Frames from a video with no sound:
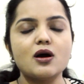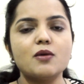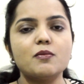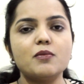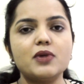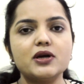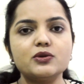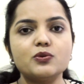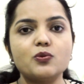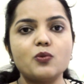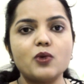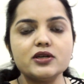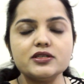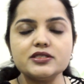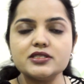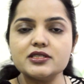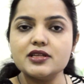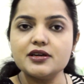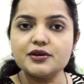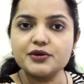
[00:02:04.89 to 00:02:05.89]
But
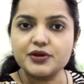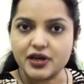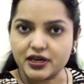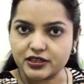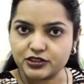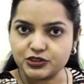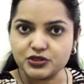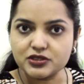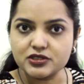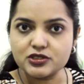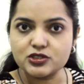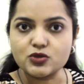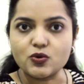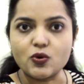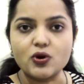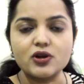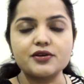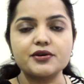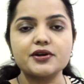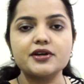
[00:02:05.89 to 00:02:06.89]
once the reaction is
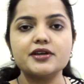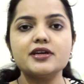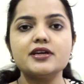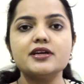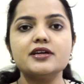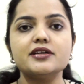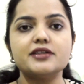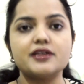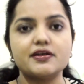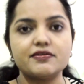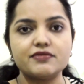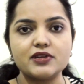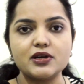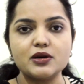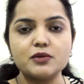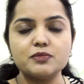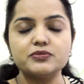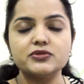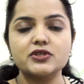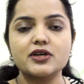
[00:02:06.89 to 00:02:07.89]
already
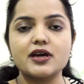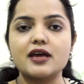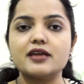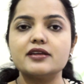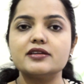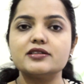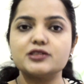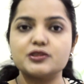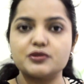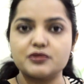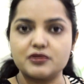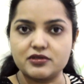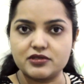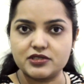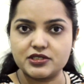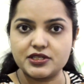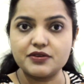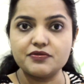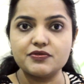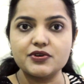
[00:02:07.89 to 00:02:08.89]
developed and it's
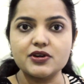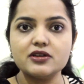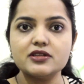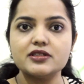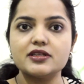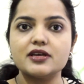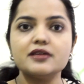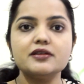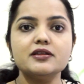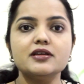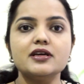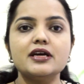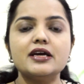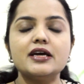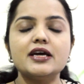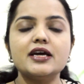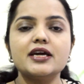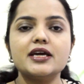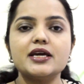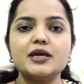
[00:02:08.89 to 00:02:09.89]
severe, then
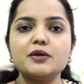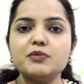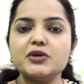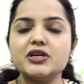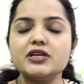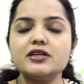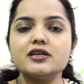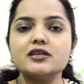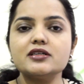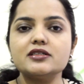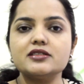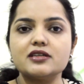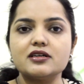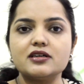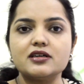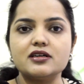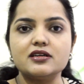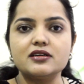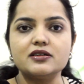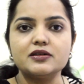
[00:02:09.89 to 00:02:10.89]
immediate
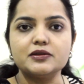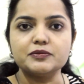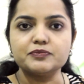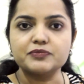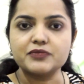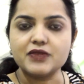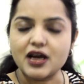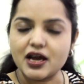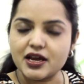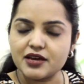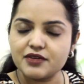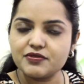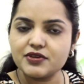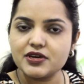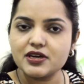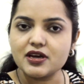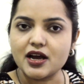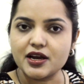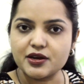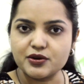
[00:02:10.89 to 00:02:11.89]
uh,
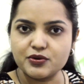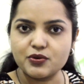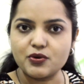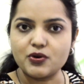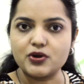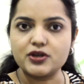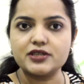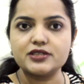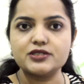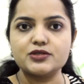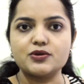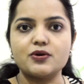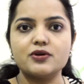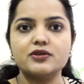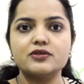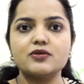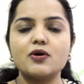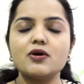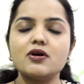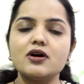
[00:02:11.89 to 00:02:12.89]
IV
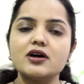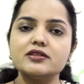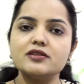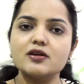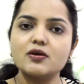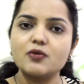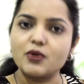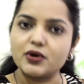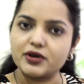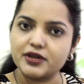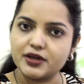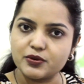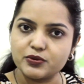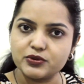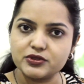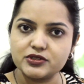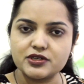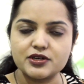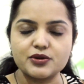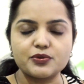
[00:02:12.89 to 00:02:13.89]
hydrocortisone or other
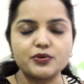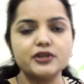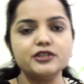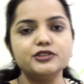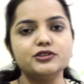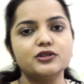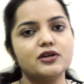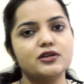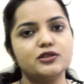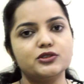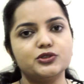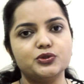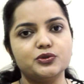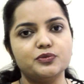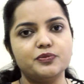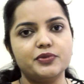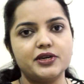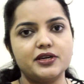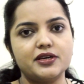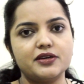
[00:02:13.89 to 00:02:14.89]
corticosteroid
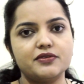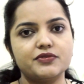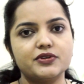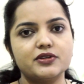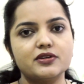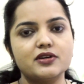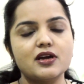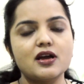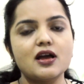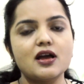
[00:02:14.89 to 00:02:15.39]
should be given.